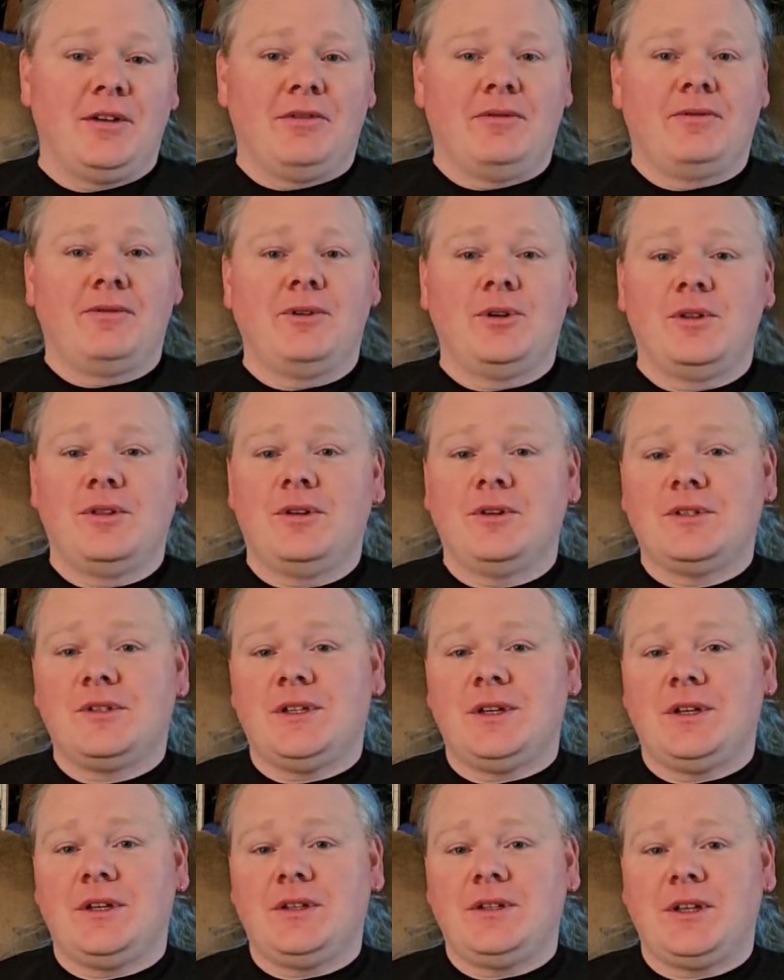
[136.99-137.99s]
for those
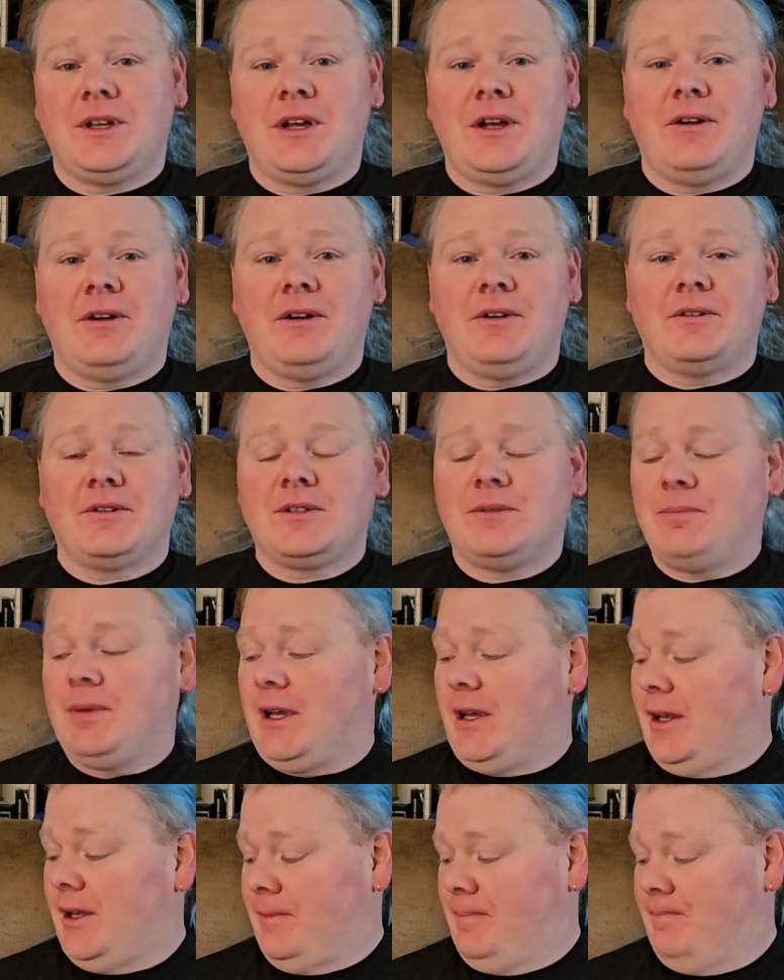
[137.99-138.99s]
scenarios,
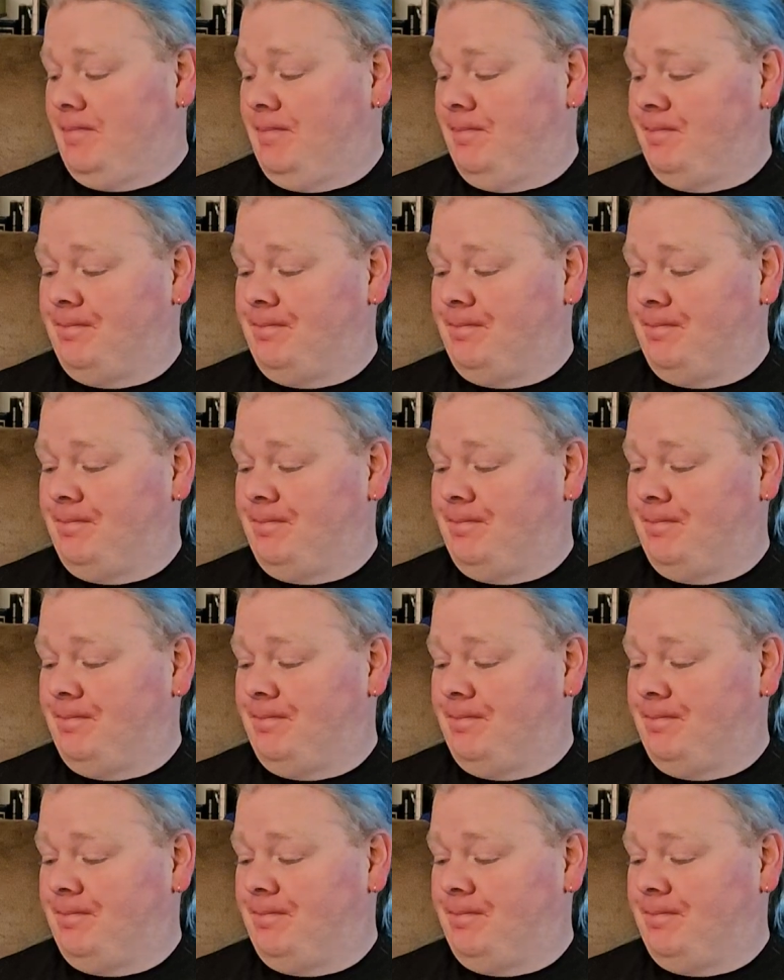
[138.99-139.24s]
but